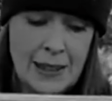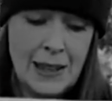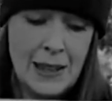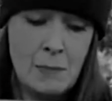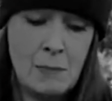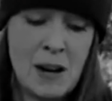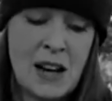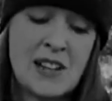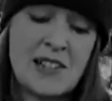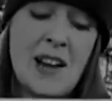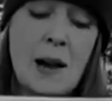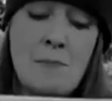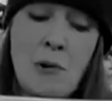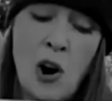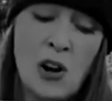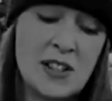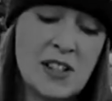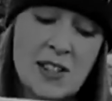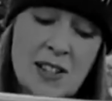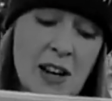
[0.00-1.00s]
because a
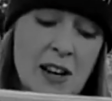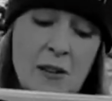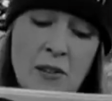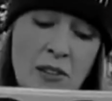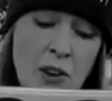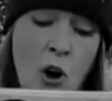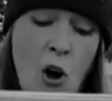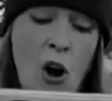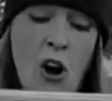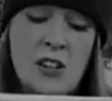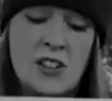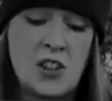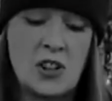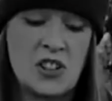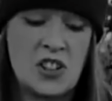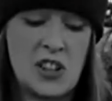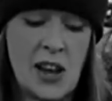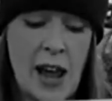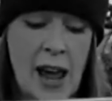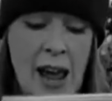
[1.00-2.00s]
monster thought or
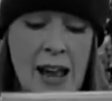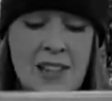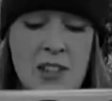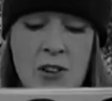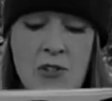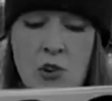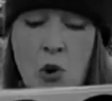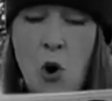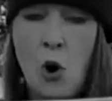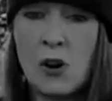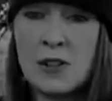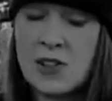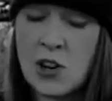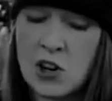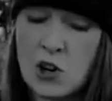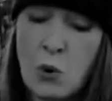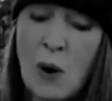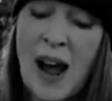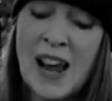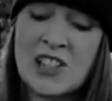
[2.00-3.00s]
said or wrote or
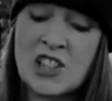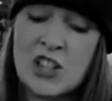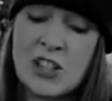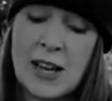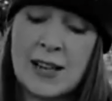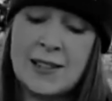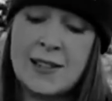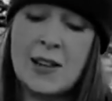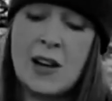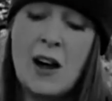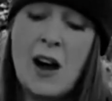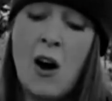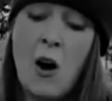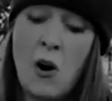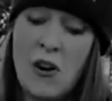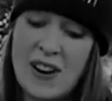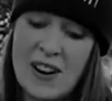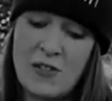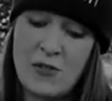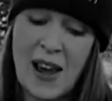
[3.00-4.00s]
questioned or
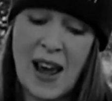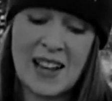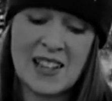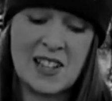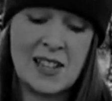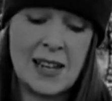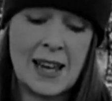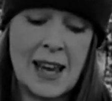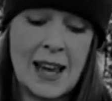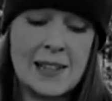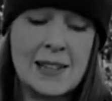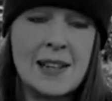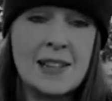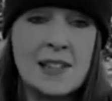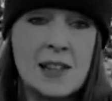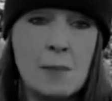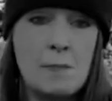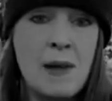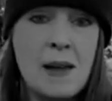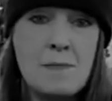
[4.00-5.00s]
investigated
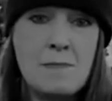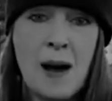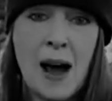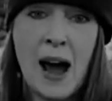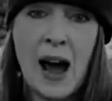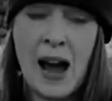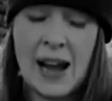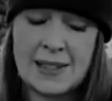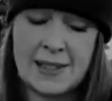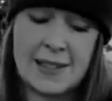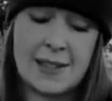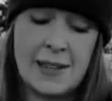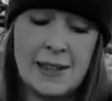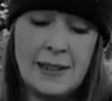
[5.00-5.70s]
something bad.